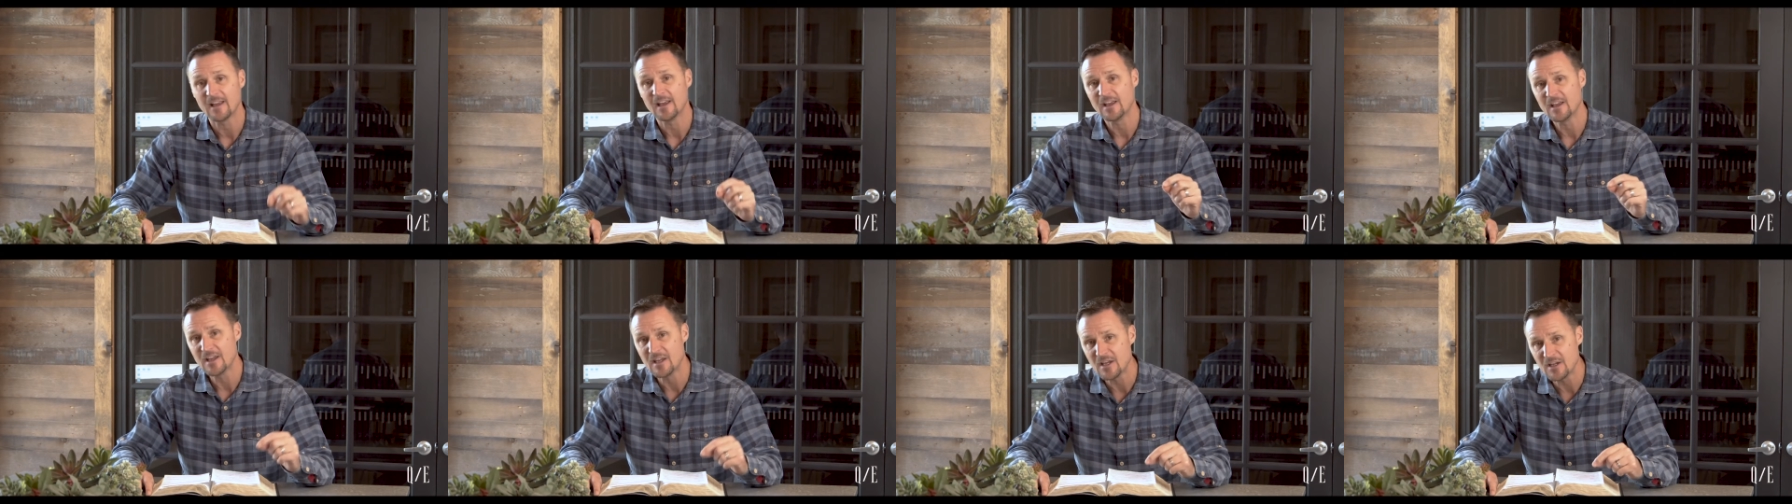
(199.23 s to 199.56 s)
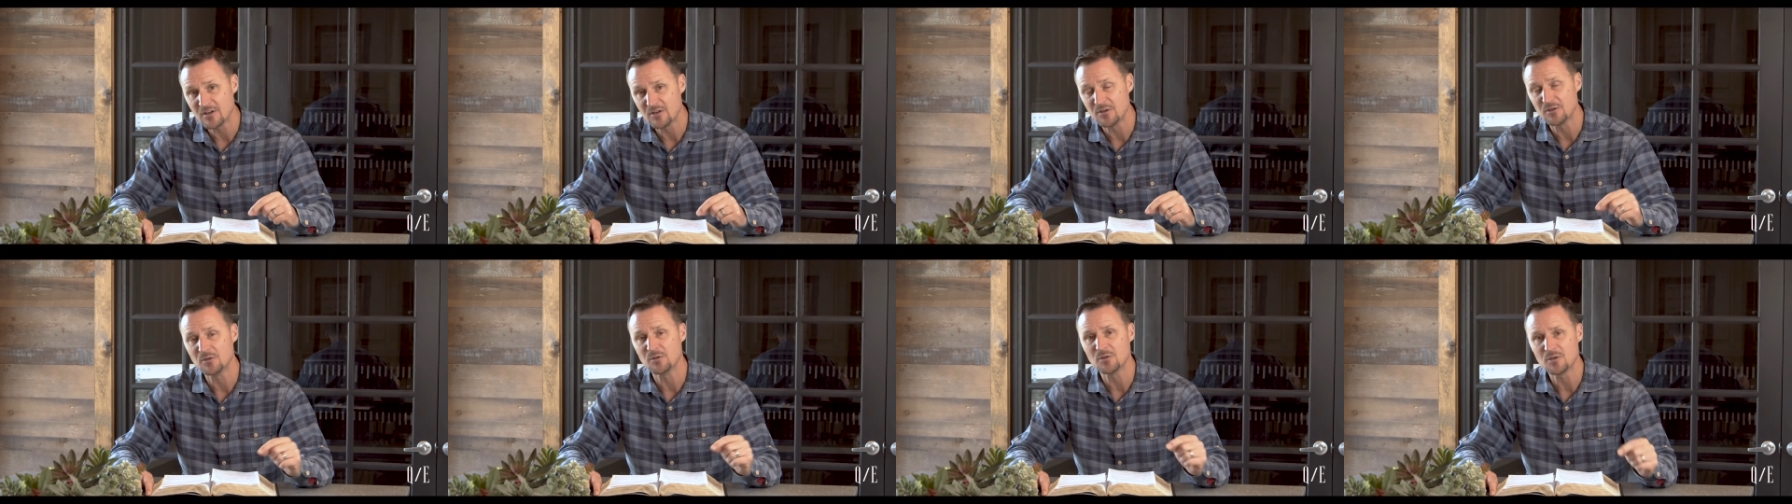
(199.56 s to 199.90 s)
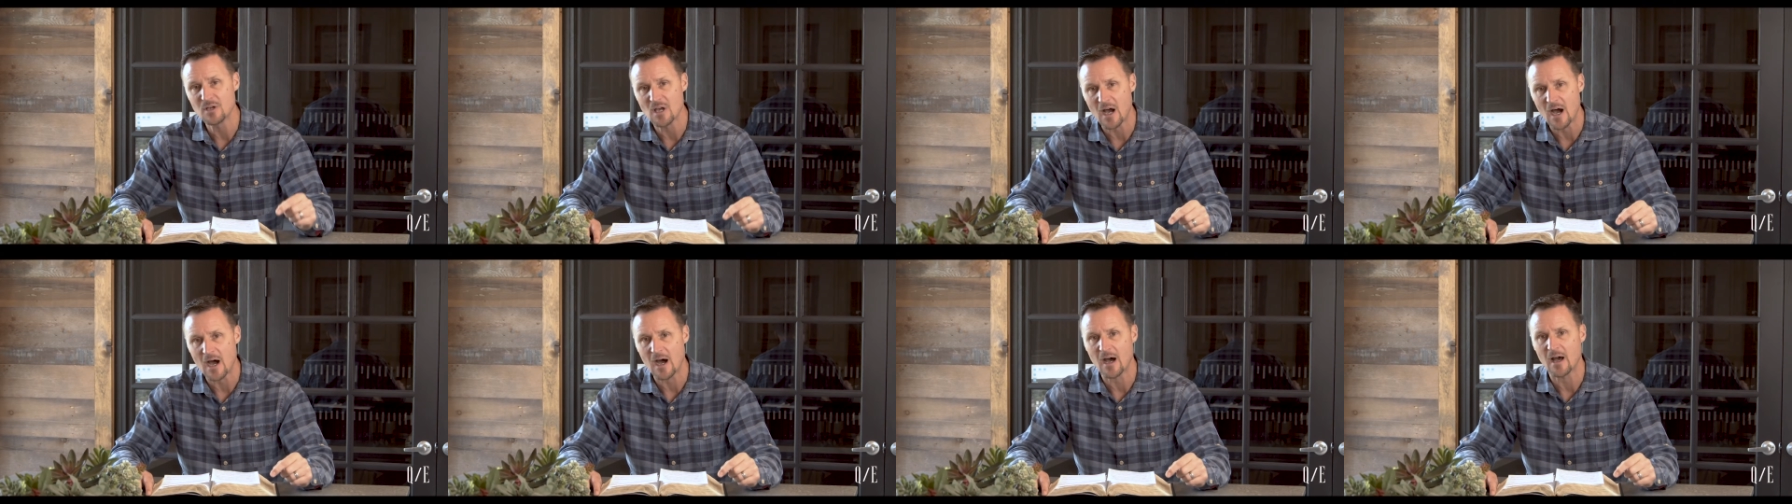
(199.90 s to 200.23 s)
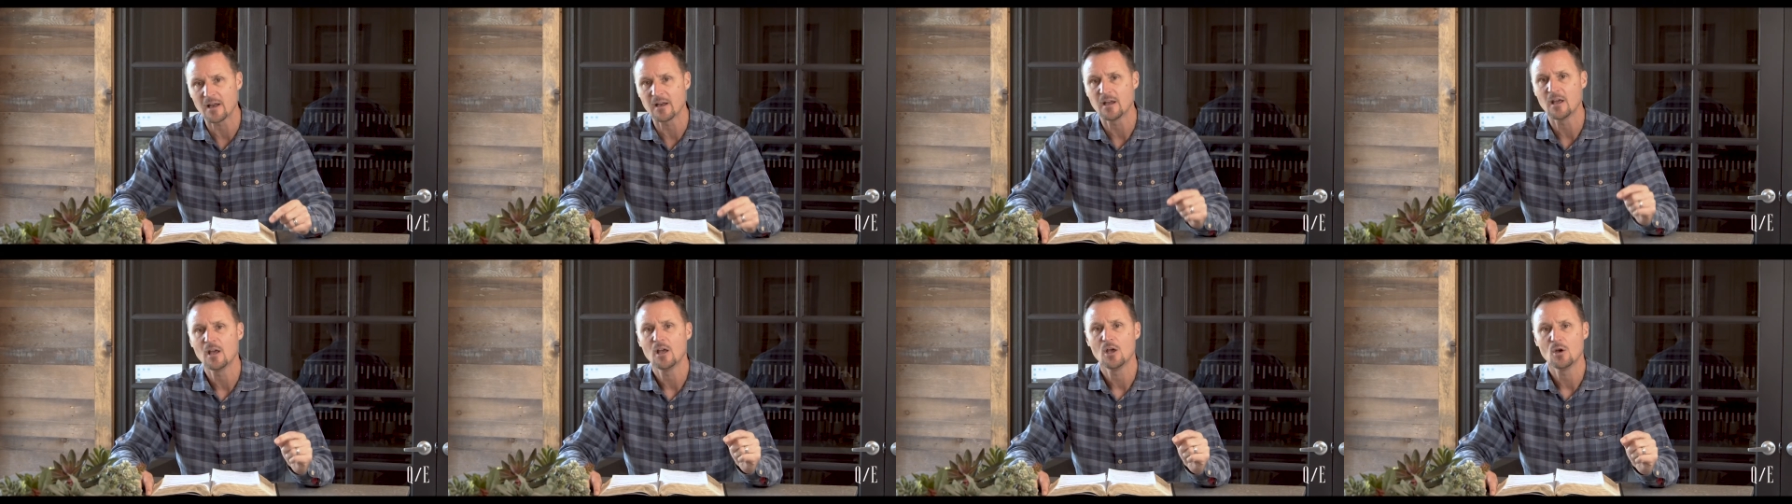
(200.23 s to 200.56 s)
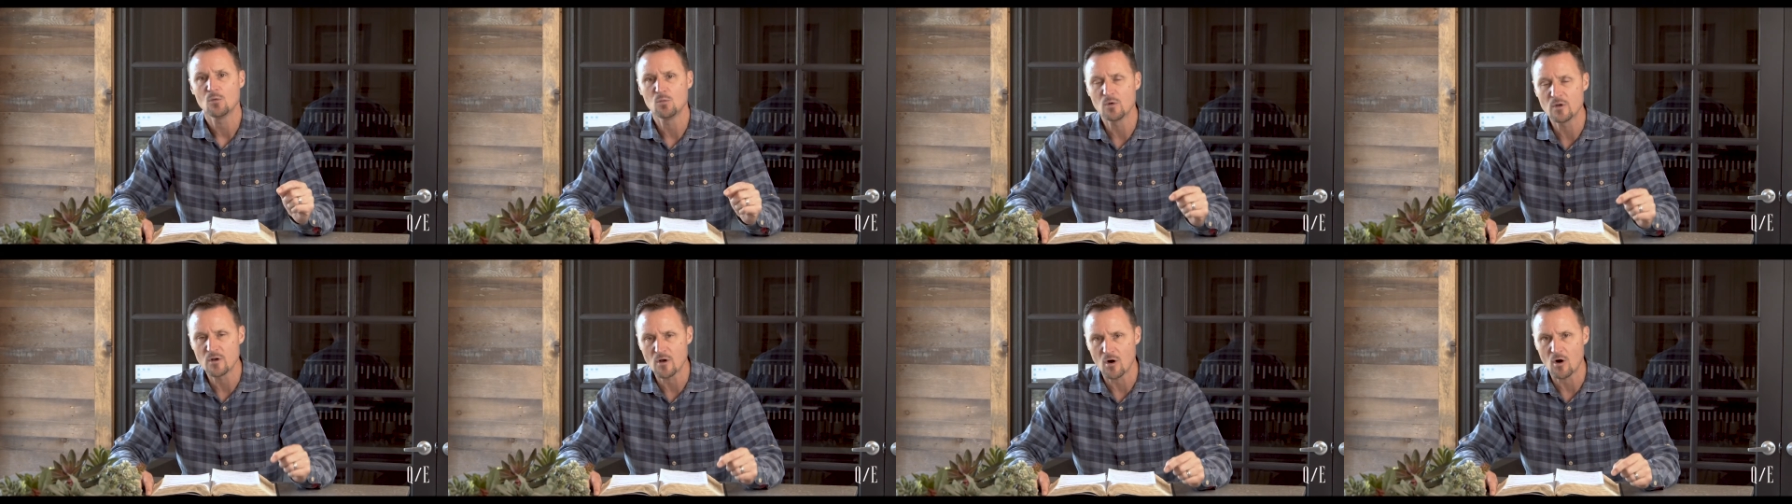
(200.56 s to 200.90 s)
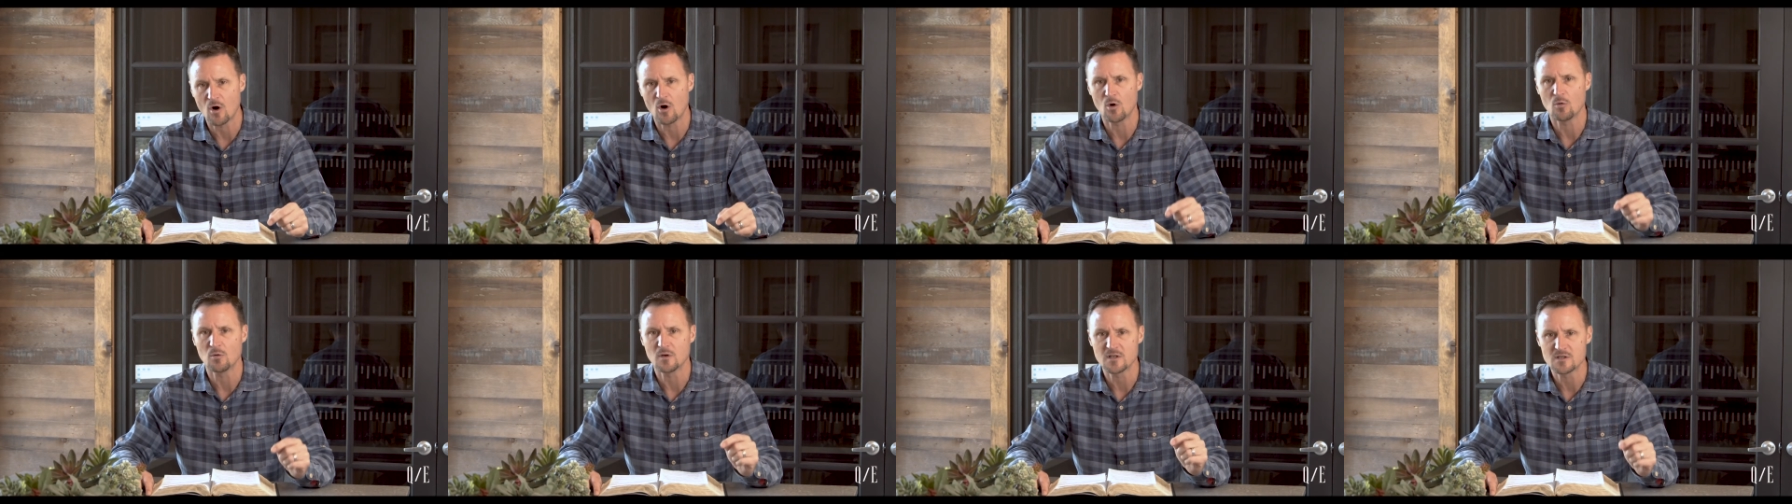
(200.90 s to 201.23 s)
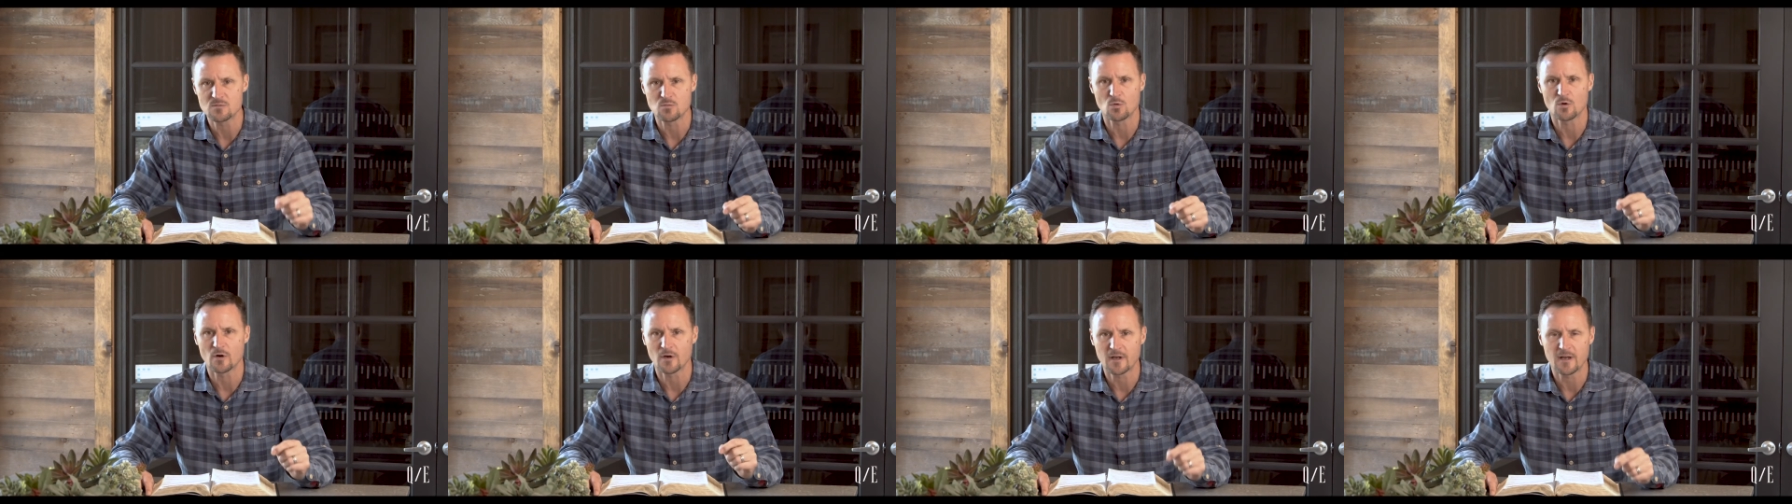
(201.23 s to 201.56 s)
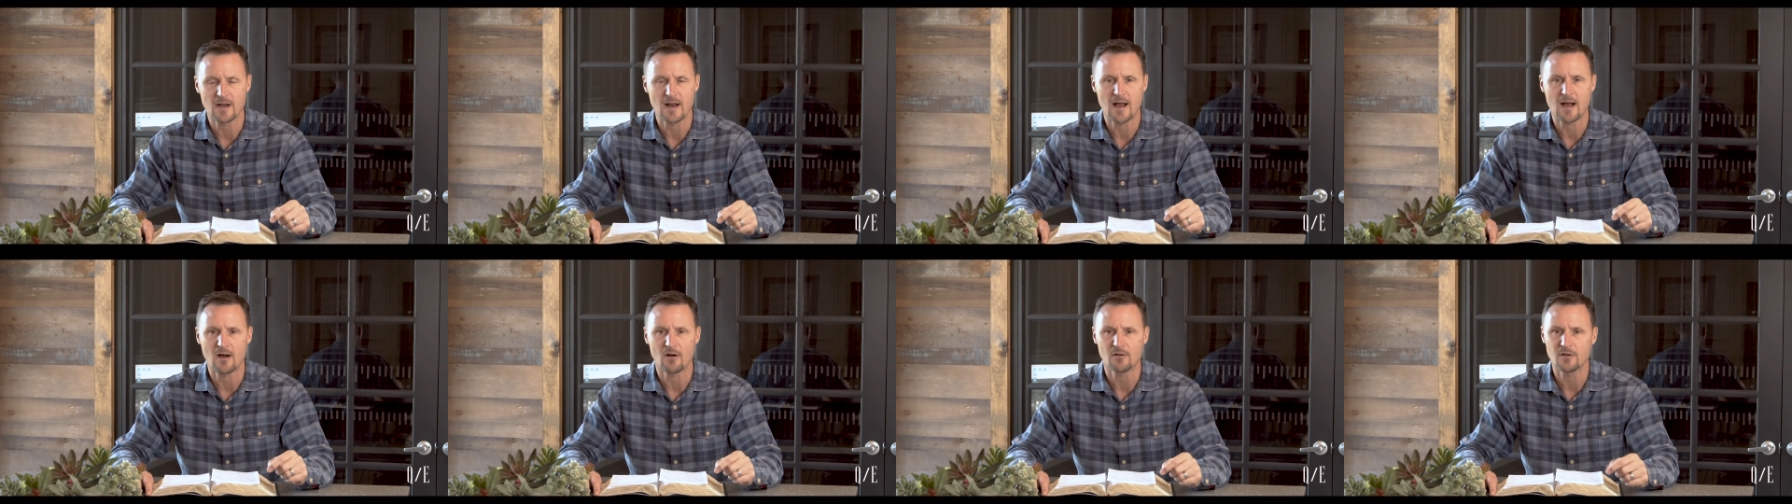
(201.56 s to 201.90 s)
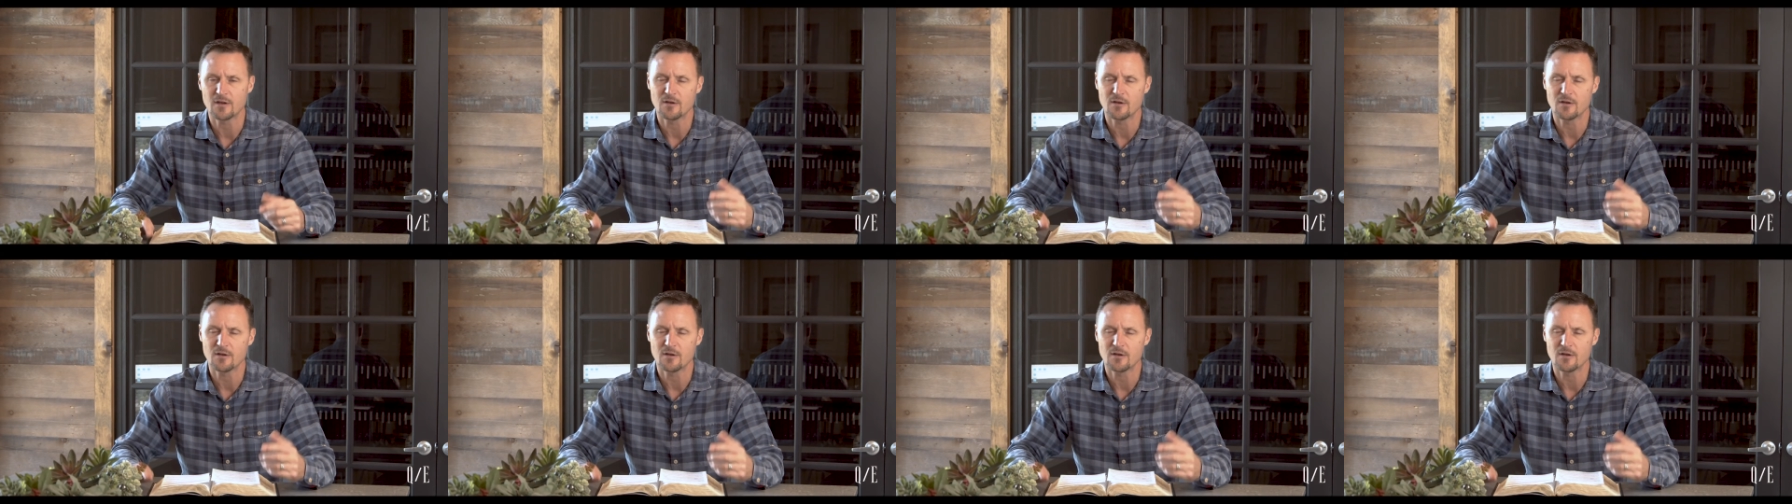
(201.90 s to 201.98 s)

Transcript: he knew God would always work it out.